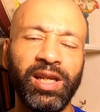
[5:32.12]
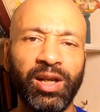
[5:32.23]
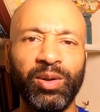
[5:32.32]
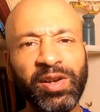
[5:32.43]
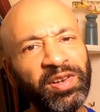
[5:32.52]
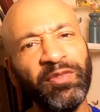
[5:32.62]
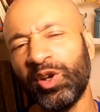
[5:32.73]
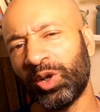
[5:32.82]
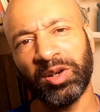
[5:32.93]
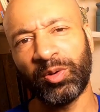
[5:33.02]
Now, even if
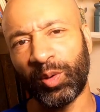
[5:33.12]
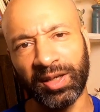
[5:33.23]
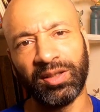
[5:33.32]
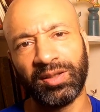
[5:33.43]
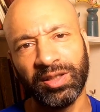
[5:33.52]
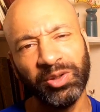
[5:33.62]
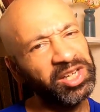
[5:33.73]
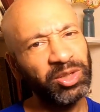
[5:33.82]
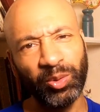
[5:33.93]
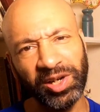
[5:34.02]
you're not a runner, you
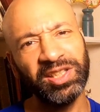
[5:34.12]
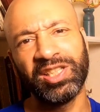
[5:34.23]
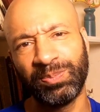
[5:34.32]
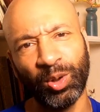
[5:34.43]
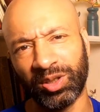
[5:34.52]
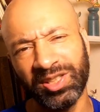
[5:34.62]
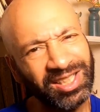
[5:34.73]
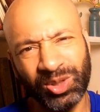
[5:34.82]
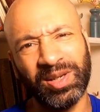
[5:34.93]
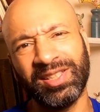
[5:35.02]
need to read this book
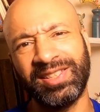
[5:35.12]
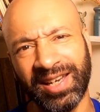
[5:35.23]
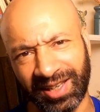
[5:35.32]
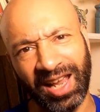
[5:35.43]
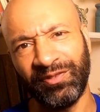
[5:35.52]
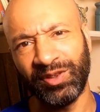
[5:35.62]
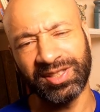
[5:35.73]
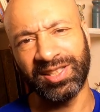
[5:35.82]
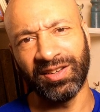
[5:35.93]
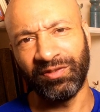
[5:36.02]
just to understand life
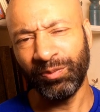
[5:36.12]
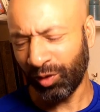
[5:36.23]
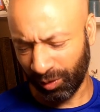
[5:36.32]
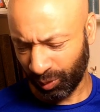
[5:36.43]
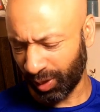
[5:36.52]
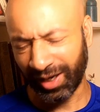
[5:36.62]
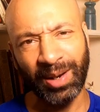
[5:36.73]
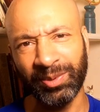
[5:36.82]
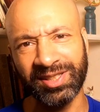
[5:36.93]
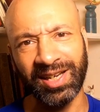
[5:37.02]
itself. For
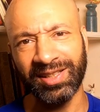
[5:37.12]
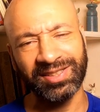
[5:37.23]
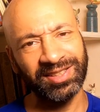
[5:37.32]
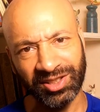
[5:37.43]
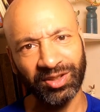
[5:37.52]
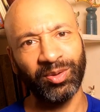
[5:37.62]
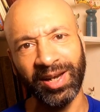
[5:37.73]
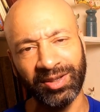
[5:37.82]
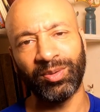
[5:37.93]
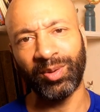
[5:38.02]
Murakami-san is such a
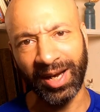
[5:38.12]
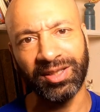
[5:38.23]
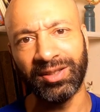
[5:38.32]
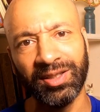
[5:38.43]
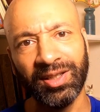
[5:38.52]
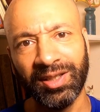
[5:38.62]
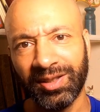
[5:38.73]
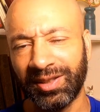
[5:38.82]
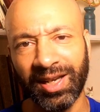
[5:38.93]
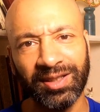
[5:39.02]
great writer
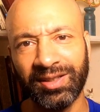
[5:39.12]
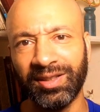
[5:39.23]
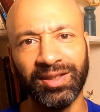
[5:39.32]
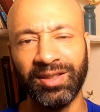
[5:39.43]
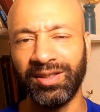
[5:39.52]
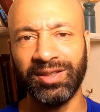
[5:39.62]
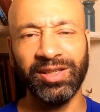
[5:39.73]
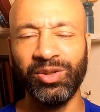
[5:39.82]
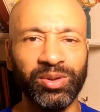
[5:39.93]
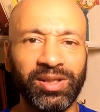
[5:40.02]
that
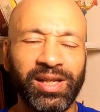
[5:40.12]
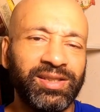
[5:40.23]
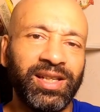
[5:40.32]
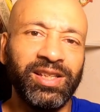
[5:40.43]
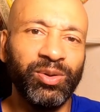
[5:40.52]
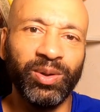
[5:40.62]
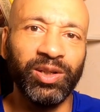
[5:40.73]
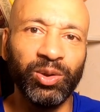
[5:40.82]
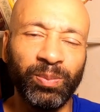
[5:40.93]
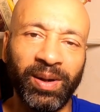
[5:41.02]
there's nothing you
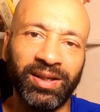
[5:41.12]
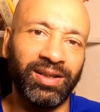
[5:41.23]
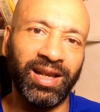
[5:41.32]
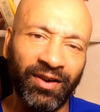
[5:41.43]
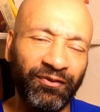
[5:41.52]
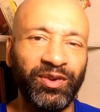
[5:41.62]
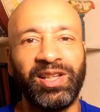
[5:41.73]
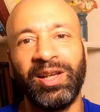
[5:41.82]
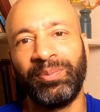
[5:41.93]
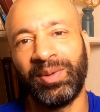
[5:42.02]
can do but laugh with
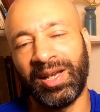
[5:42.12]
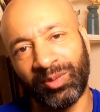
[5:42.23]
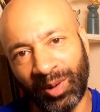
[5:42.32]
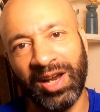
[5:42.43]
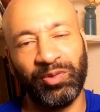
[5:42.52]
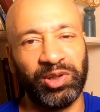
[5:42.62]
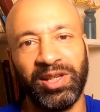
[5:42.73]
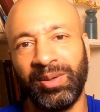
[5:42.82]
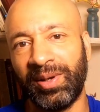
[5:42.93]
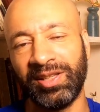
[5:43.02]
him and cry with
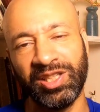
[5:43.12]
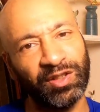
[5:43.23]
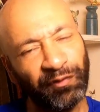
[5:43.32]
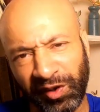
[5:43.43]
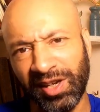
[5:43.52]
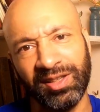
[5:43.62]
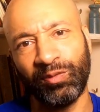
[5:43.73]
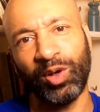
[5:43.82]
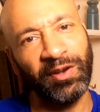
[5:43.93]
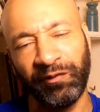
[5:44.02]
him and just feel
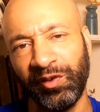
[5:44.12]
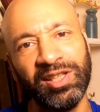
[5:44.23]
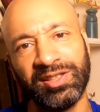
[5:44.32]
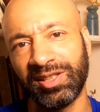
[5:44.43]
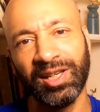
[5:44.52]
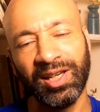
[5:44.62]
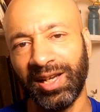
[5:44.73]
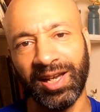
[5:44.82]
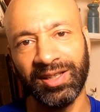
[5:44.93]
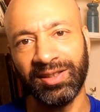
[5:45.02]
what he feels
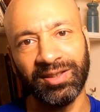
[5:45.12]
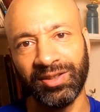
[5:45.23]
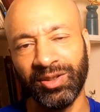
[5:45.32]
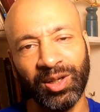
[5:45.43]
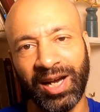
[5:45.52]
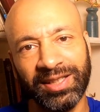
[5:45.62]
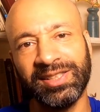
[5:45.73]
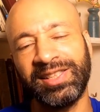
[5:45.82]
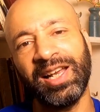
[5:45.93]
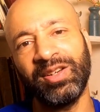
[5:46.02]
and, you know,
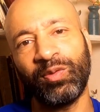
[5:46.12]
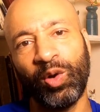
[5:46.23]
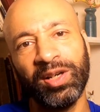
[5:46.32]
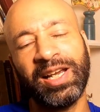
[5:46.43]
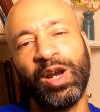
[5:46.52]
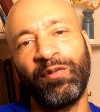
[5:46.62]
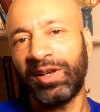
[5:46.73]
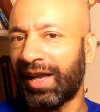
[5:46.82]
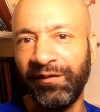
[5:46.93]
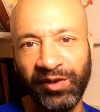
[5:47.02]
understand what kind of a
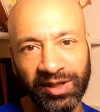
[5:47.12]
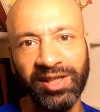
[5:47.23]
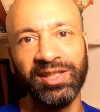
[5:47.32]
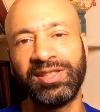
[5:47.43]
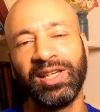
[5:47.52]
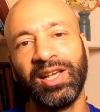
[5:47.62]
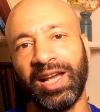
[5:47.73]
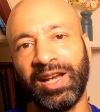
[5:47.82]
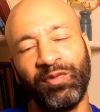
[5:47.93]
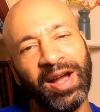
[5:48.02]
life he leads
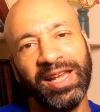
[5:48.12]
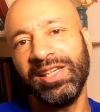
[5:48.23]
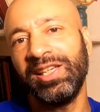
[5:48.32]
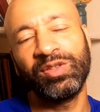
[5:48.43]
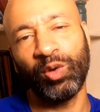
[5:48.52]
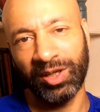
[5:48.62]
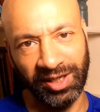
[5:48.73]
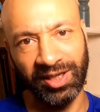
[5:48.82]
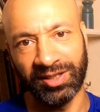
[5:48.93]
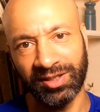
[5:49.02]
and why he is what
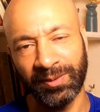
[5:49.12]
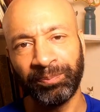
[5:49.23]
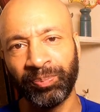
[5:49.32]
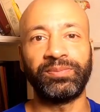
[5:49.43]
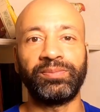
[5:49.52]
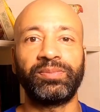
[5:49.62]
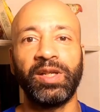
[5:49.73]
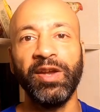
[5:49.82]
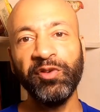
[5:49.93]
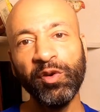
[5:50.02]
he is.
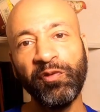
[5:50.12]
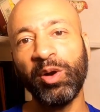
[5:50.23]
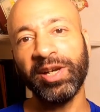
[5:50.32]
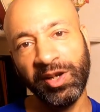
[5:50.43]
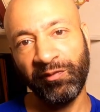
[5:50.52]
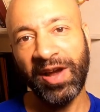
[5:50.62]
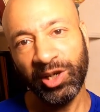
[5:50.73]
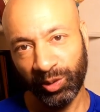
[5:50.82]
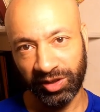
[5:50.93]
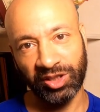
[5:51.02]
If you found any
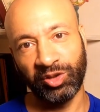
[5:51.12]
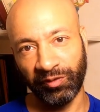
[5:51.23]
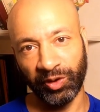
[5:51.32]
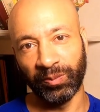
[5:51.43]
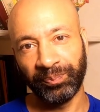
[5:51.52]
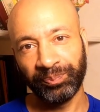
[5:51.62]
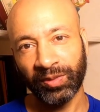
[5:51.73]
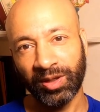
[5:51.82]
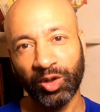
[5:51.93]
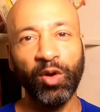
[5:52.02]
value in this review,
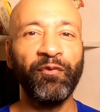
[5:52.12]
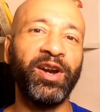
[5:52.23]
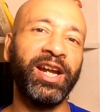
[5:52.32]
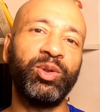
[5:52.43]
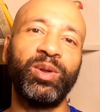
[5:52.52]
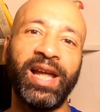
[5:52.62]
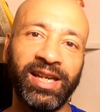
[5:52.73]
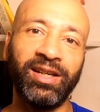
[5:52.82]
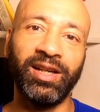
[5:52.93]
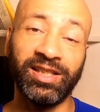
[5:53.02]
don't forget to
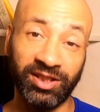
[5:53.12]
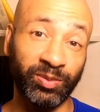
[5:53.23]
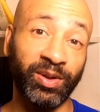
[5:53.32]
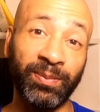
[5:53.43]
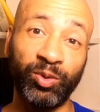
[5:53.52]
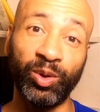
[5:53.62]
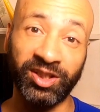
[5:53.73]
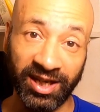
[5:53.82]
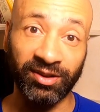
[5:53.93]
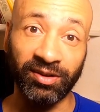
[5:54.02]
like and subscribe to
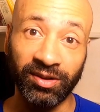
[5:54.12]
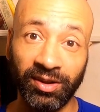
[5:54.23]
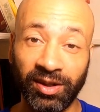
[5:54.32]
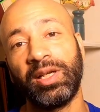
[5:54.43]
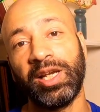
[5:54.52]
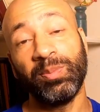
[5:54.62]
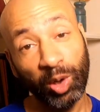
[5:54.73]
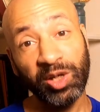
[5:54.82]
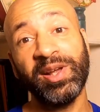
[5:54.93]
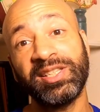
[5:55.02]
our channel. It
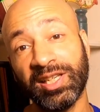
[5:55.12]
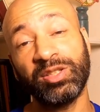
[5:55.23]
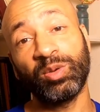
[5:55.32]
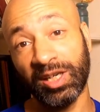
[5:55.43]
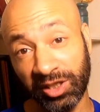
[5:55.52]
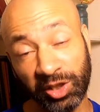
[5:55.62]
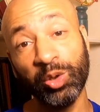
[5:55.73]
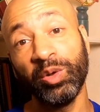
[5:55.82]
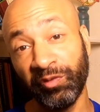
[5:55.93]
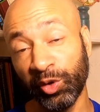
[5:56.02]
motivates us to
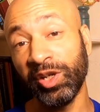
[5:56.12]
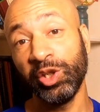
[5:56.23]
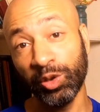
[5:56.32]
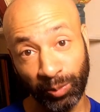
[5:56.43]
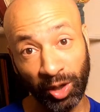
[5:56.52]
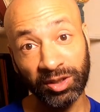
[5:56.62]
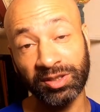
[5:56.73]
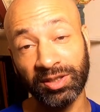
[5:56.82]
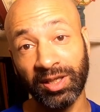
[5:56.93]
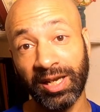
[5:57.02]
continue reviewing new
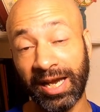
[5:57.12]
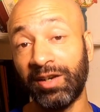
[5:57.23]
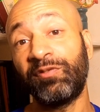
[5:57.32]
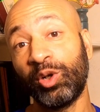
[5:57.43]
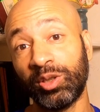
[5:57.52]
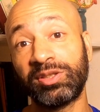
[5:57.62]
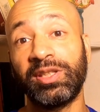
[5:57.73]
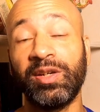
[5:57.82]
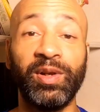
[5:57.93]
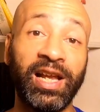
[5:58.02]
books, and of
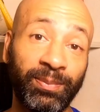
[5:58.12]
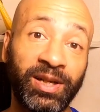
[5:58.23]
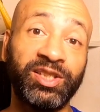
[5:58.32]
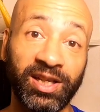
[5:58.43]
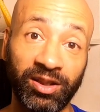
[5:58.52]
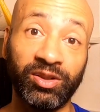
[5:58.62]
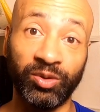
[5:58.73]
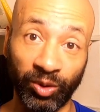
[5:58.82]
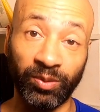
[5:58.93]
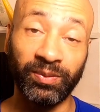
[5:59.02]
course, it will help our channel to
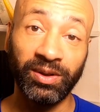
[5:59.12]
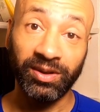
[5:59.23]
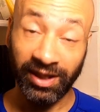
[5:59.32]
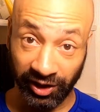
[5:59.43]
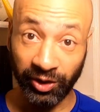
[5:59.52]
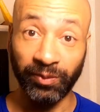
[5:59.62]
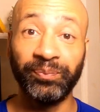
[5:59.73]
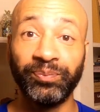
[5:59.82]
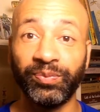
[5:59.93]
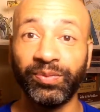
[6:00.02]
grow. Thank you.